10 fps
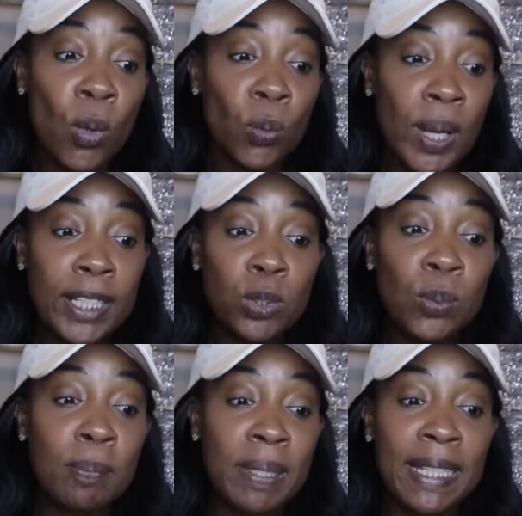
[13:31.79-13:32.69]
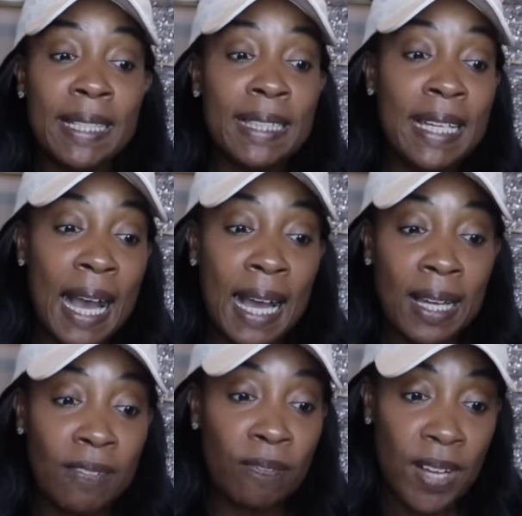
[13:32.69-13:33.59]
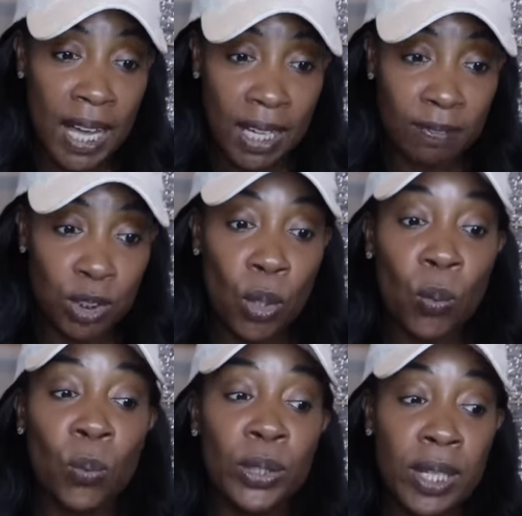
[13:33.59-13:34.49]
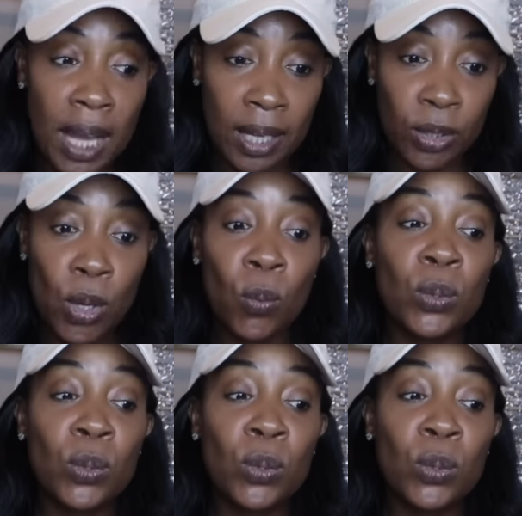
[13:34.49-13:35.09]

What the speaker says: rates would be in the high 5s. We're not.